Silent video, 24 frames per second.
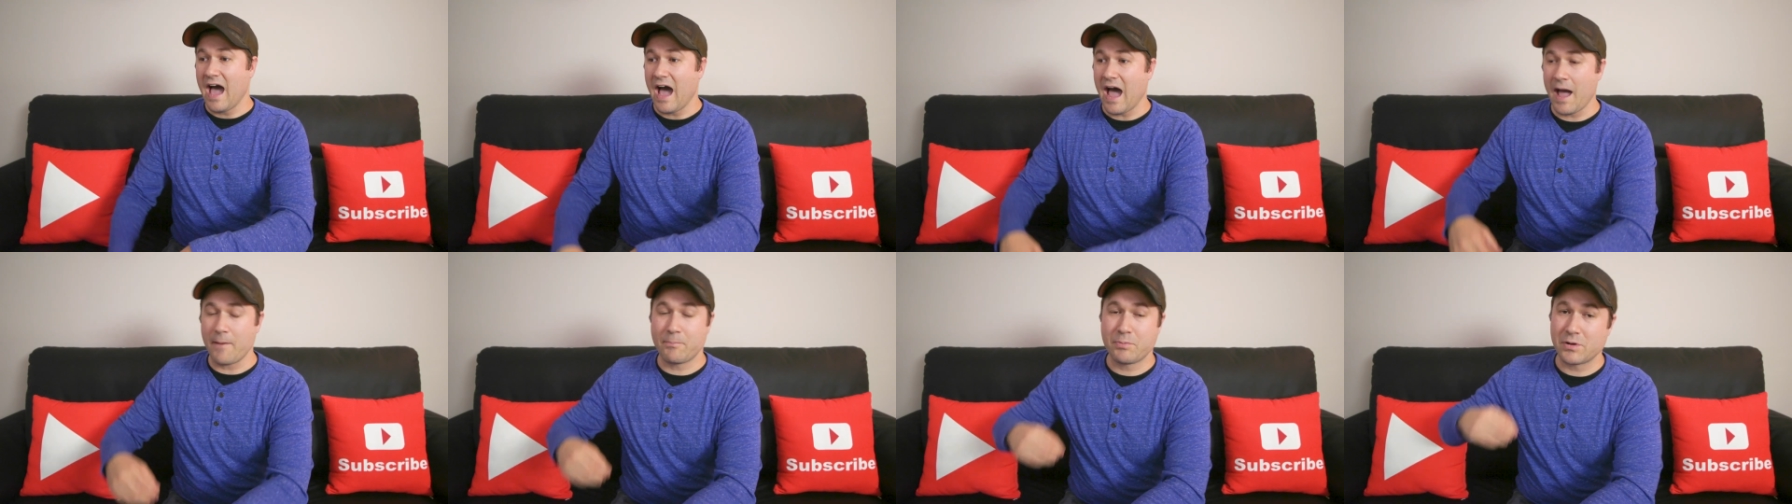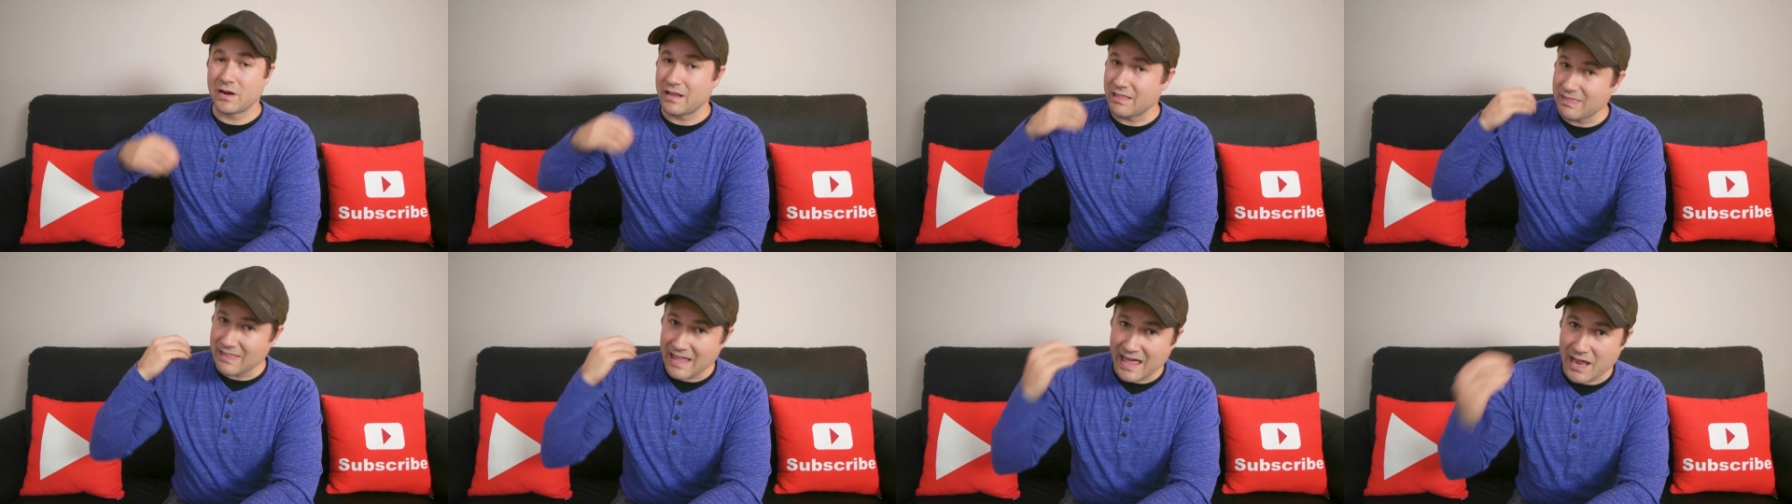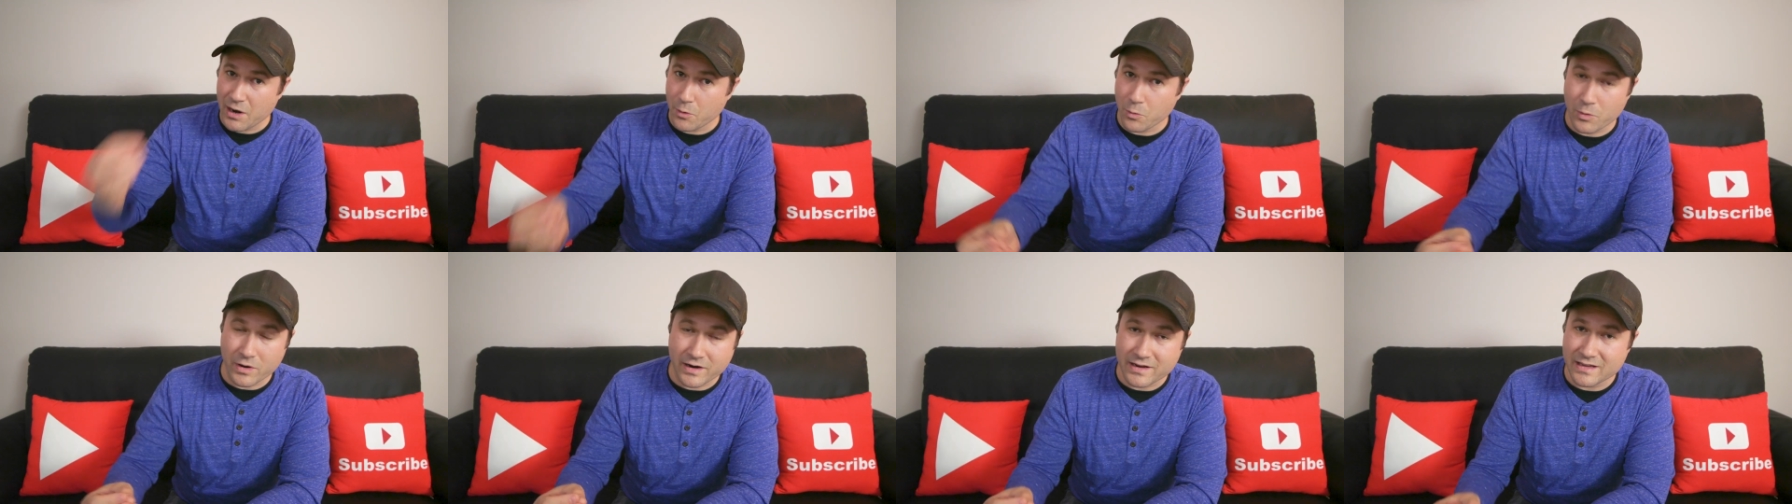I put a
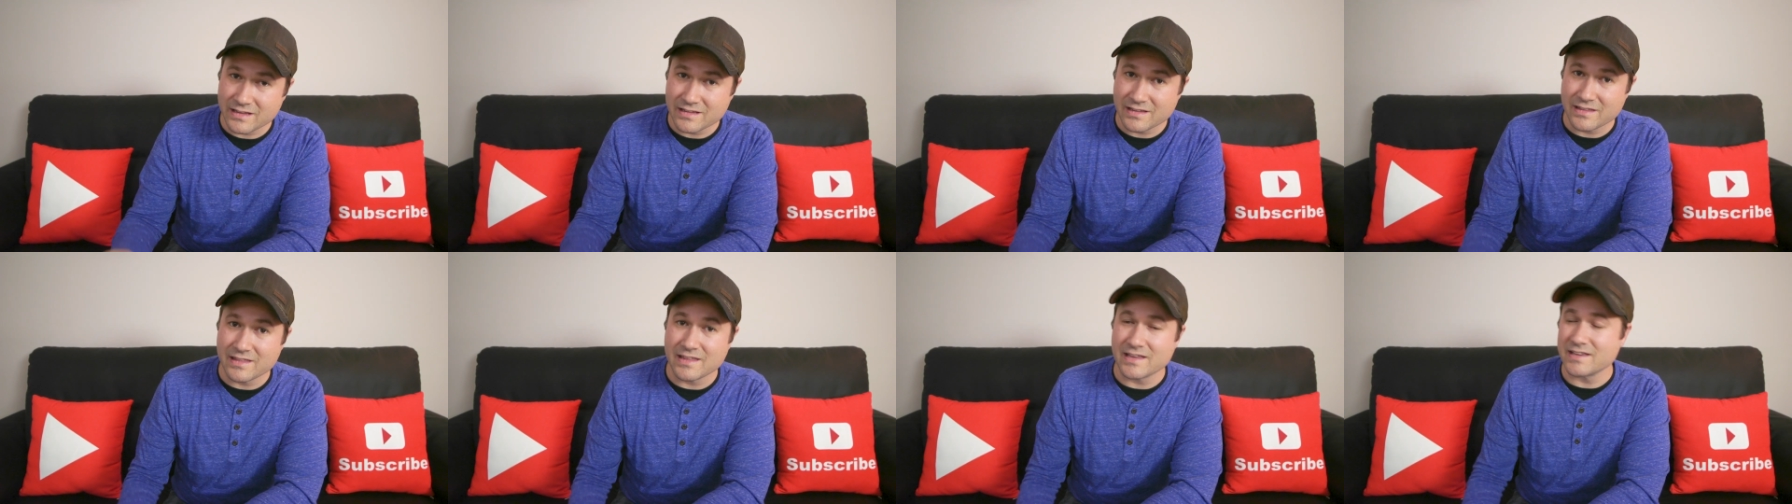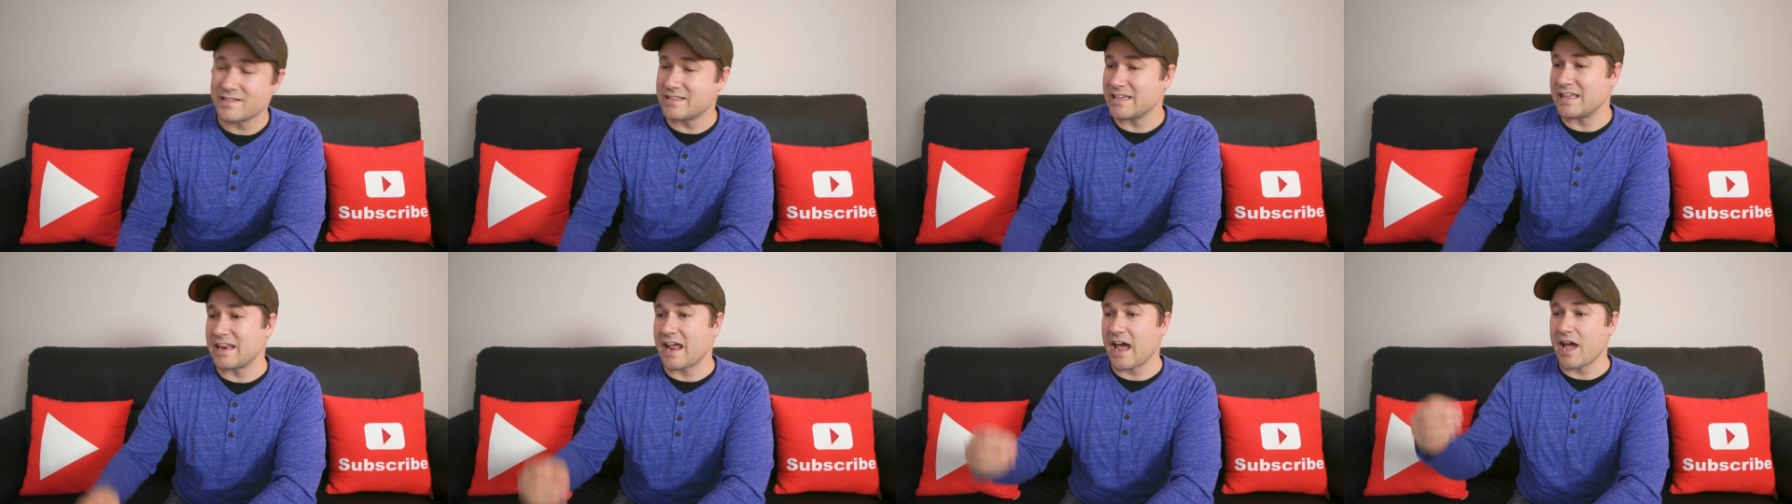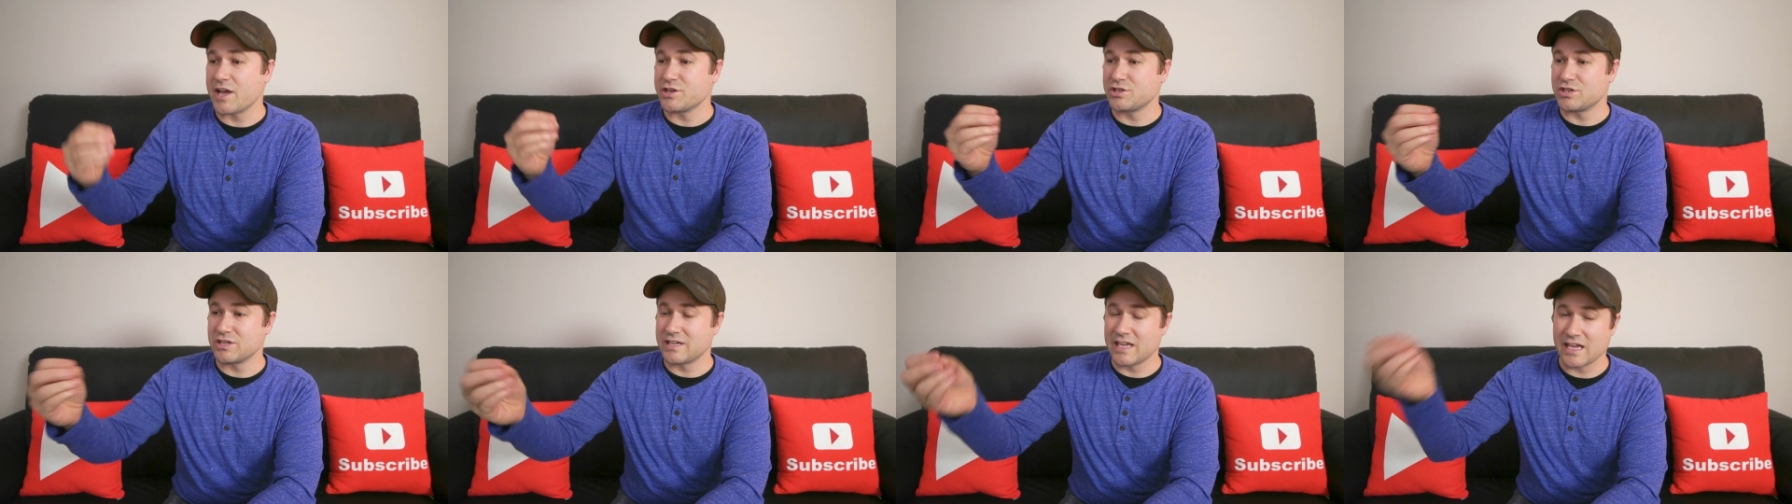lot of work into this and
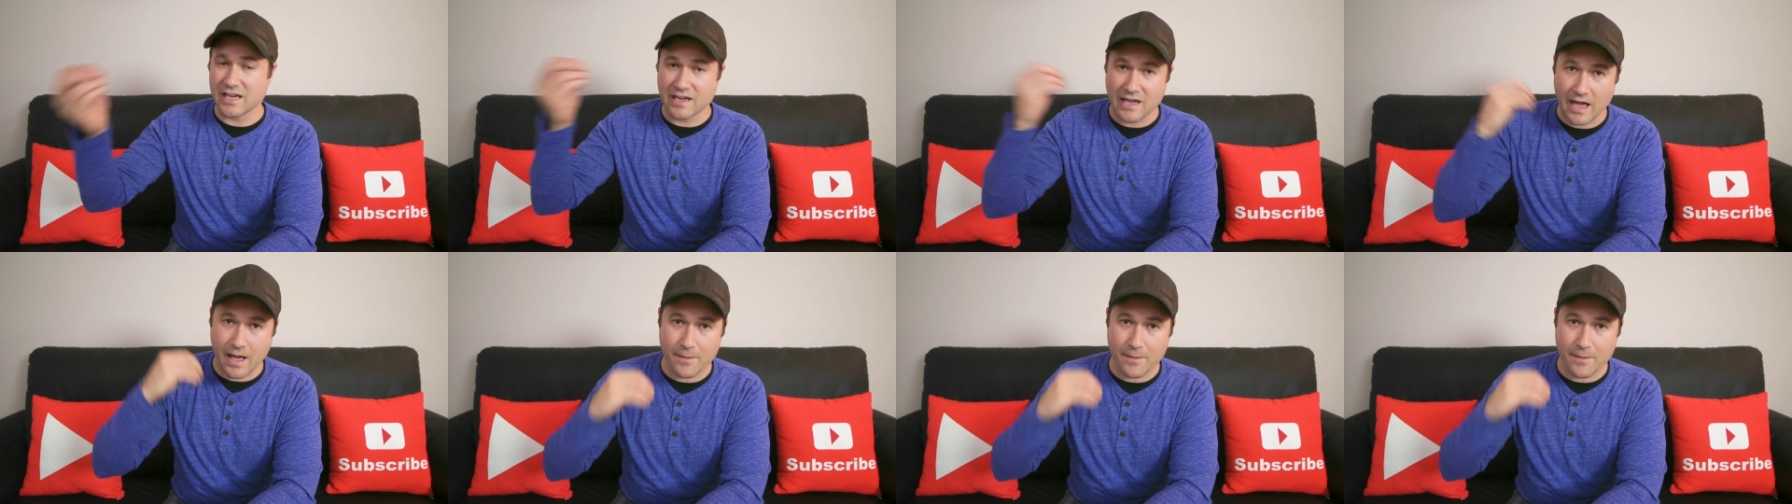I should get